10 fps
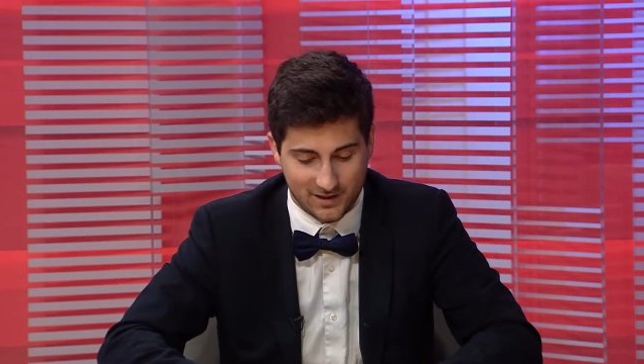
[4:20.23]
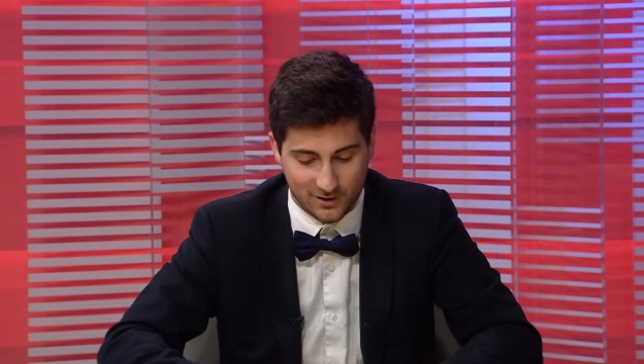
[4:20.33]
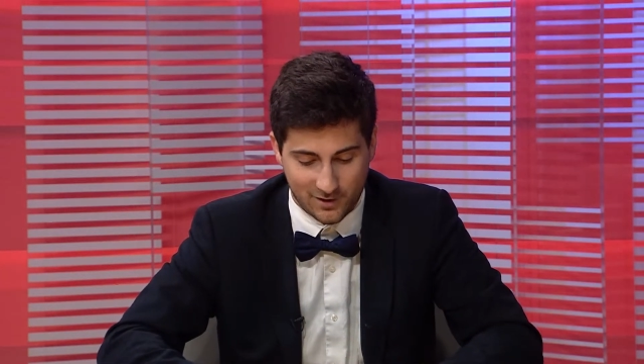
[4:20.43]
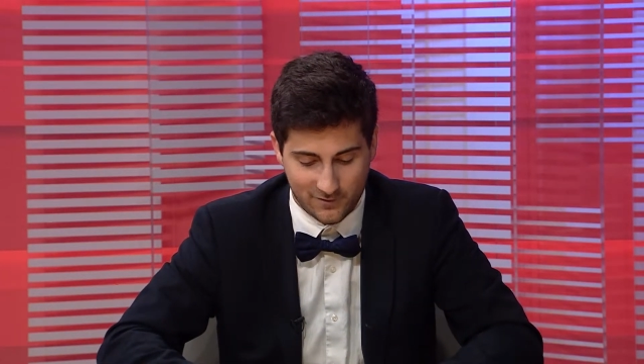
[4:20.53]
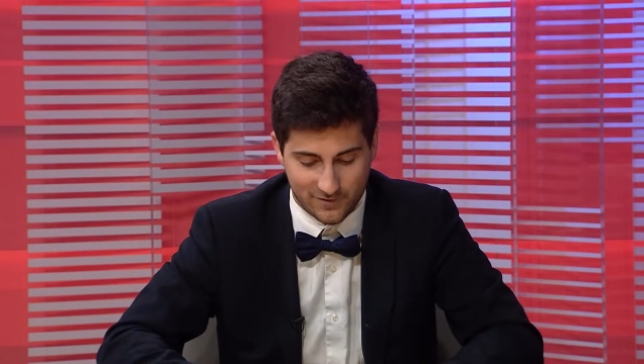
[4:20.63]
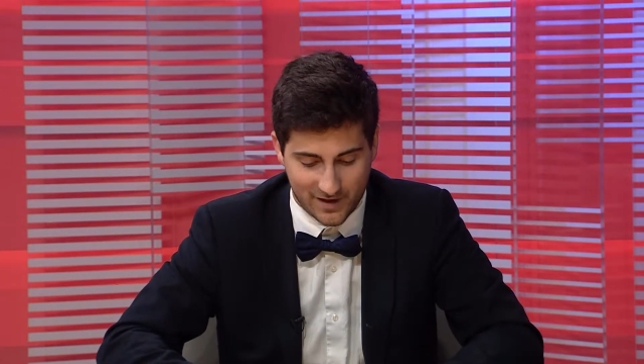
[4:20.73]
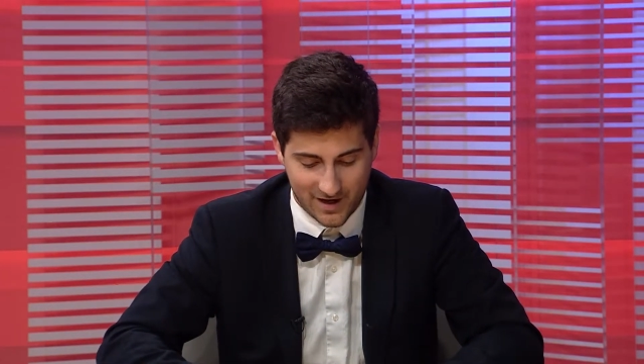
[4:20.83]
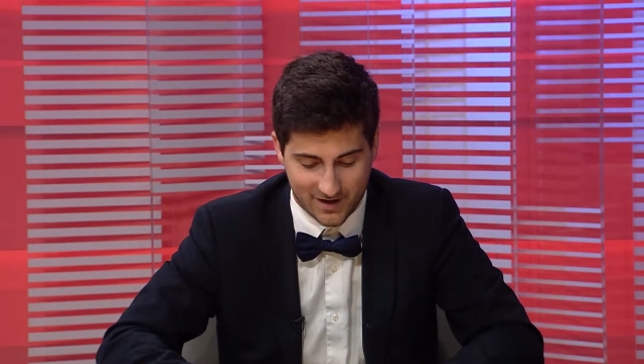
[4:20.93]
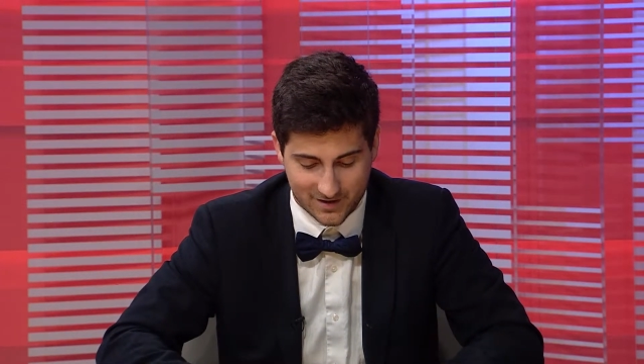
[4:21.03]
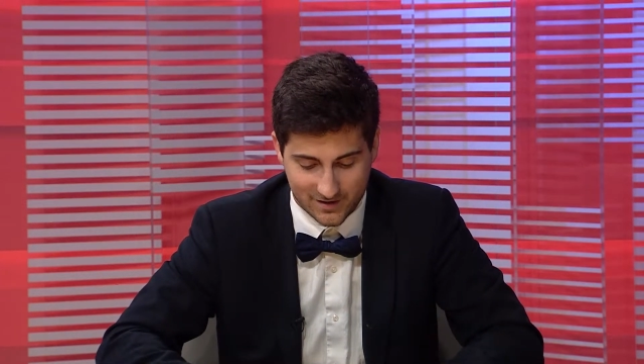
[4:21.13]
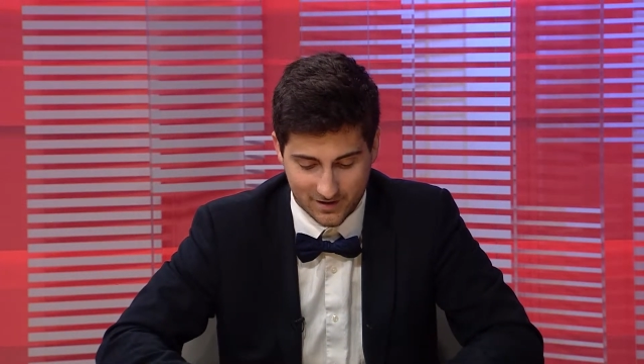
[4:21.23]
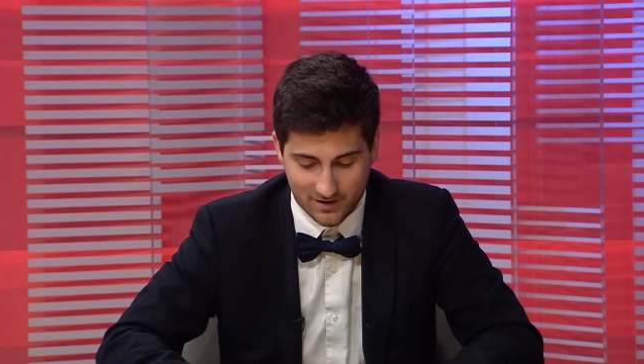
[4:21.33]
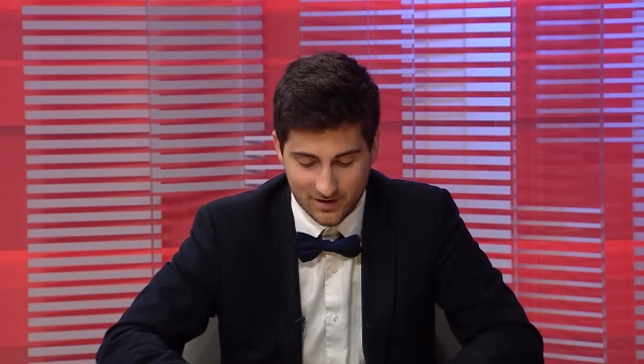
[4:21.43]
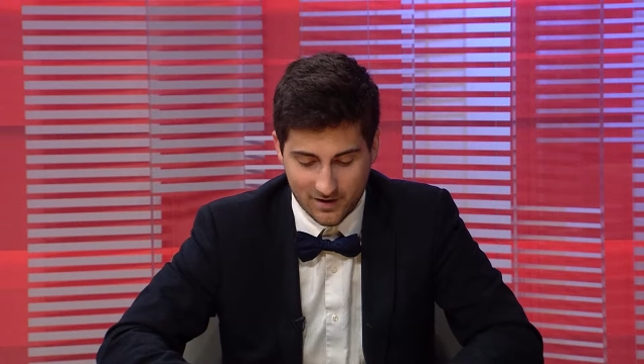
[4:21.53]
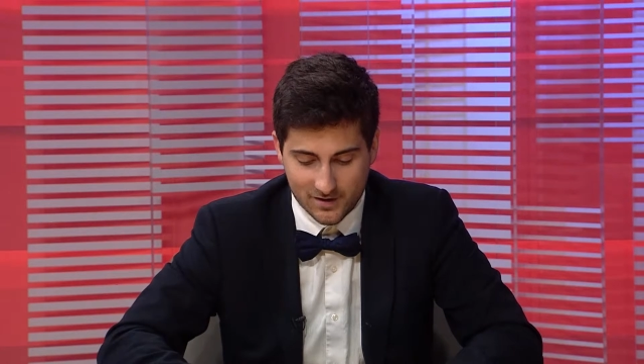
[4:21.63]
I love that.
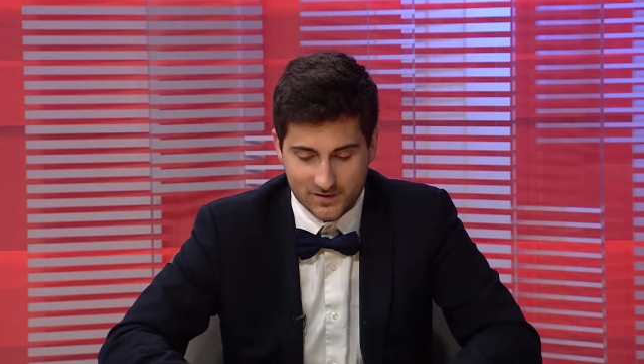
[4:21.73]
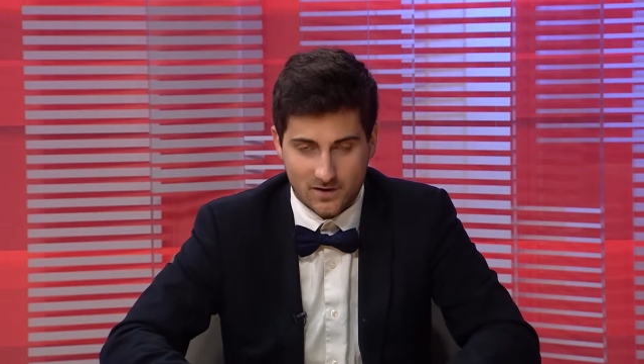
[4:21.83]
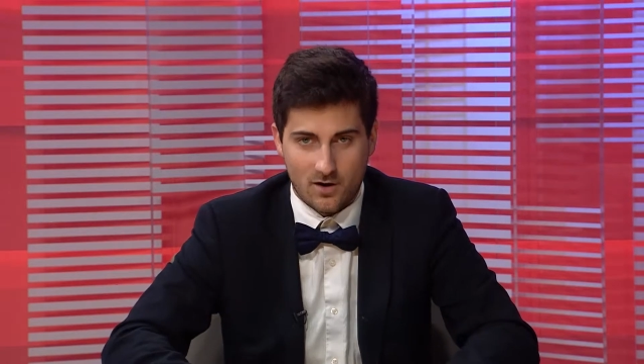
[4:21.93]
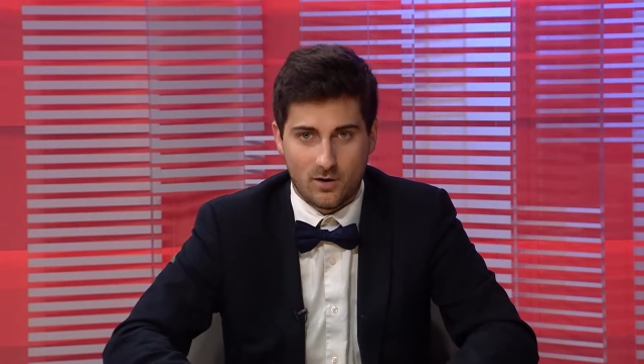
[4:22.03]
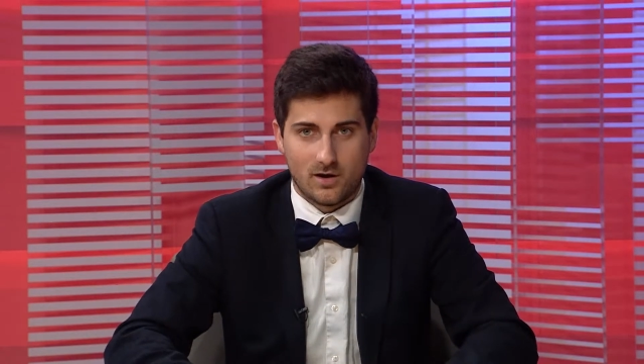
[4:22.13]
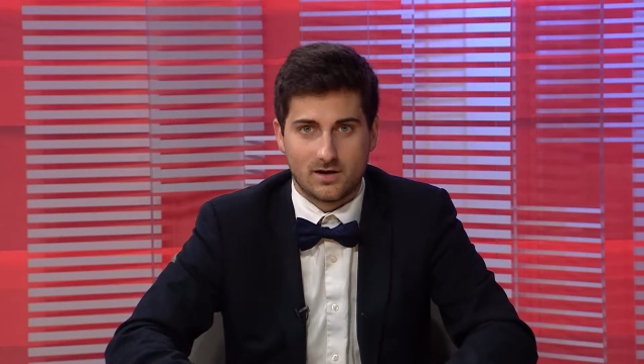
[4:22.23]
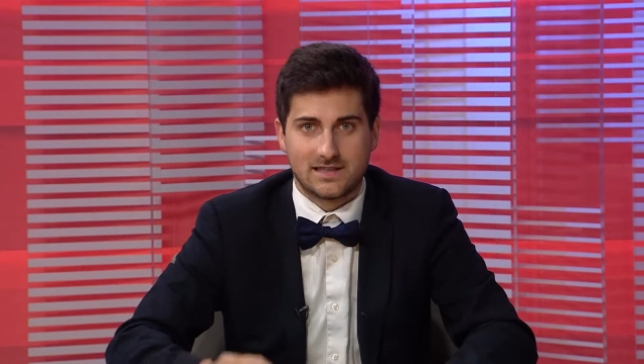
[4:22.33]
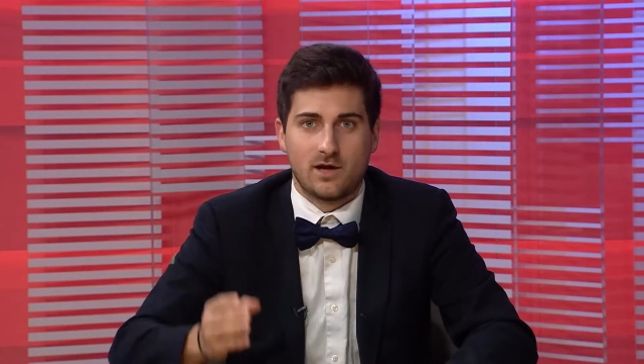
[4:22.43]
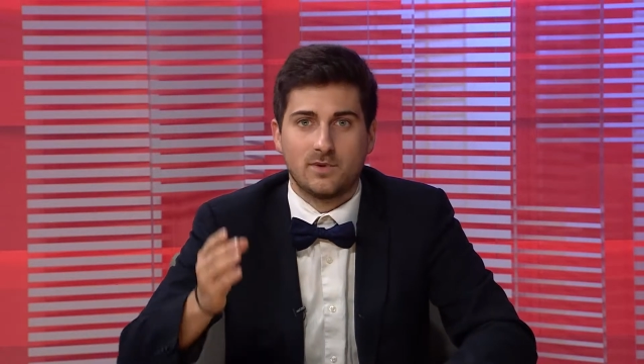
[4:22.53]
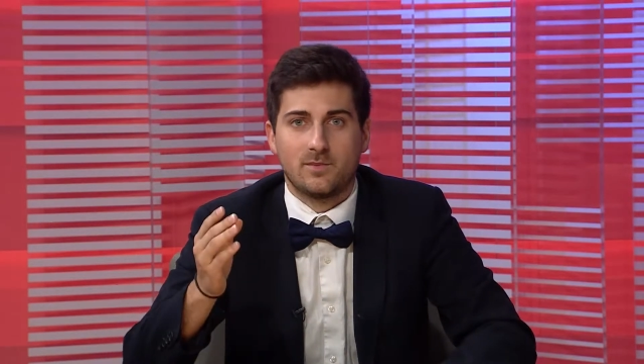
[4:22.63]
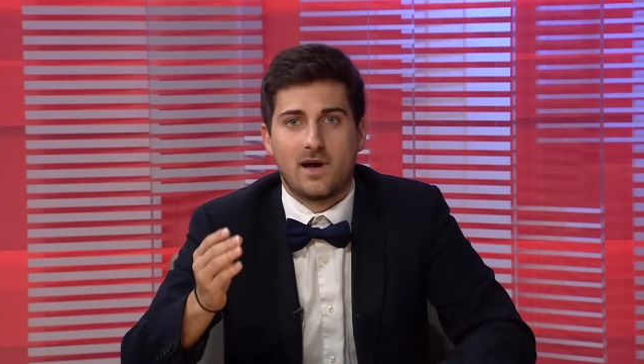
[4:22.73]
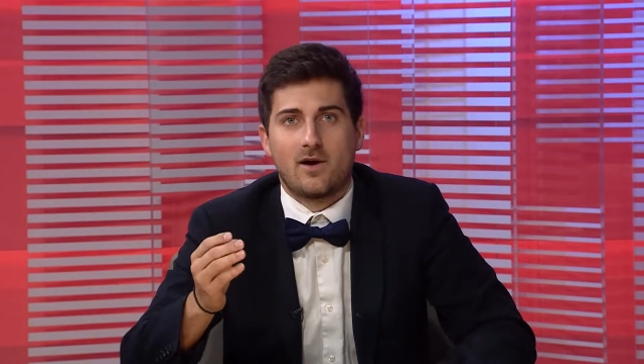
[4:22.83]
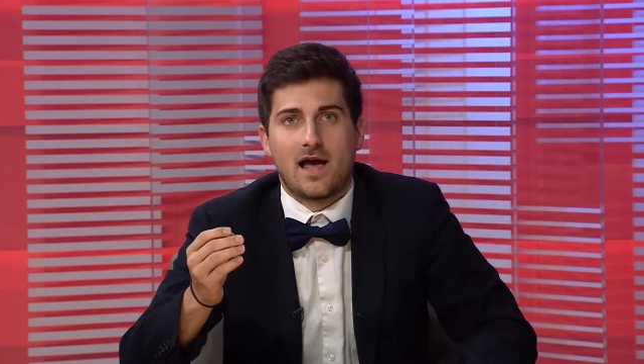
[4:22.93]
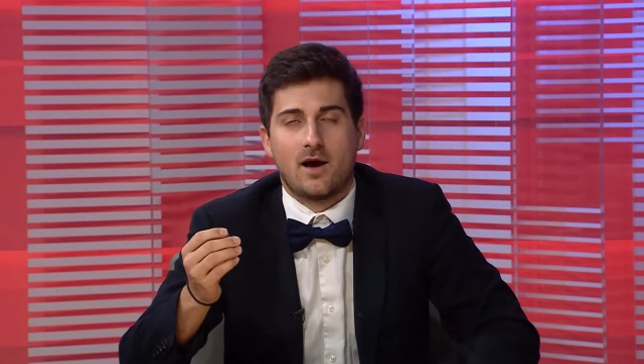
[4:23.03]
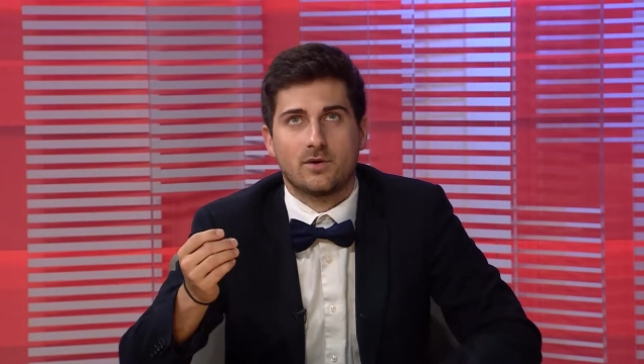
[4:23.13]
So, tell me
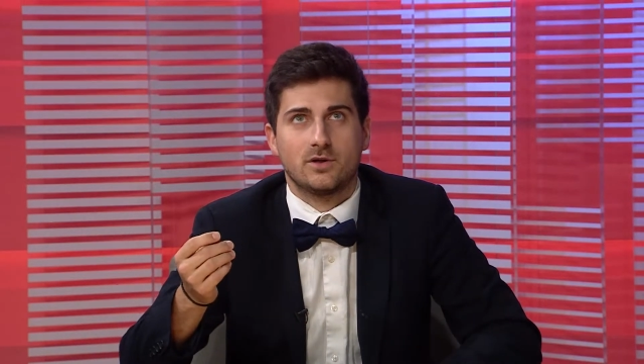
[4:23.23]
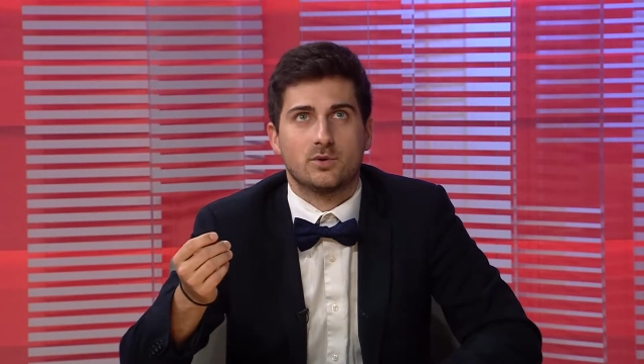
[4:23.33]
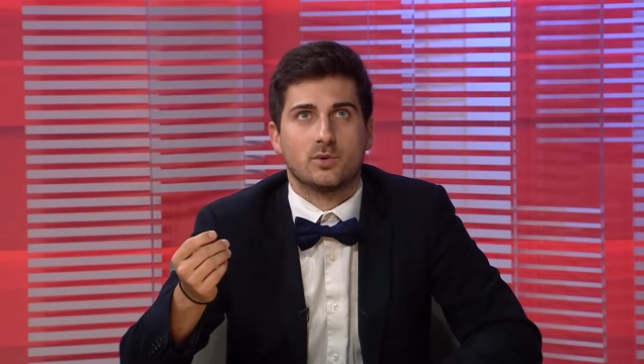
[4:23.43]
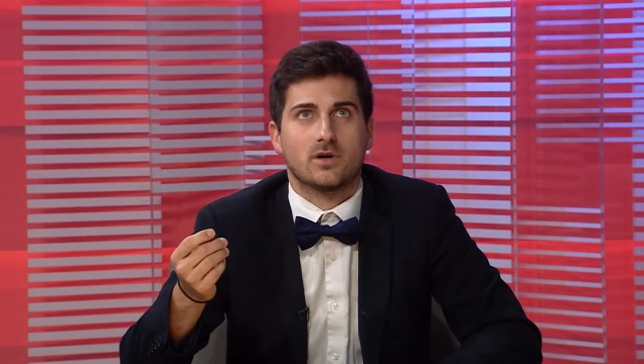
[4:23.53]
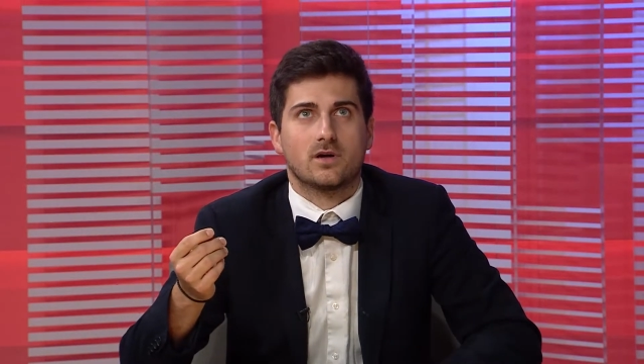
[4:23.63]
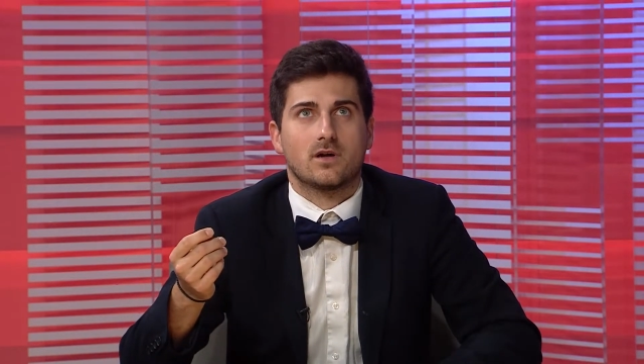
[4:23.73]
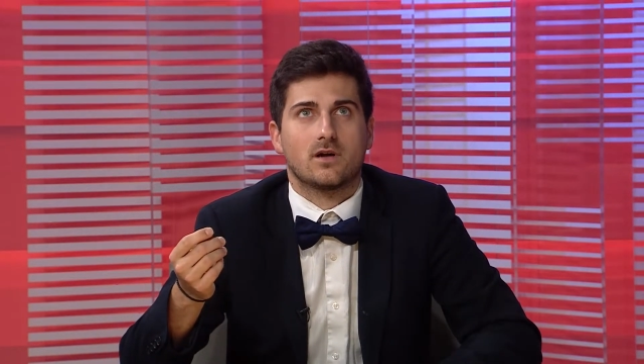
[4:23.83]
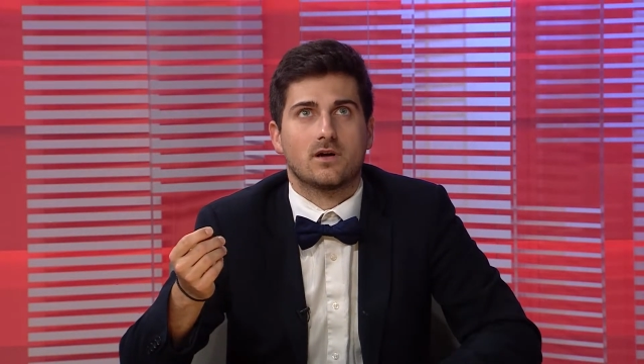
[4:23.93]
about how you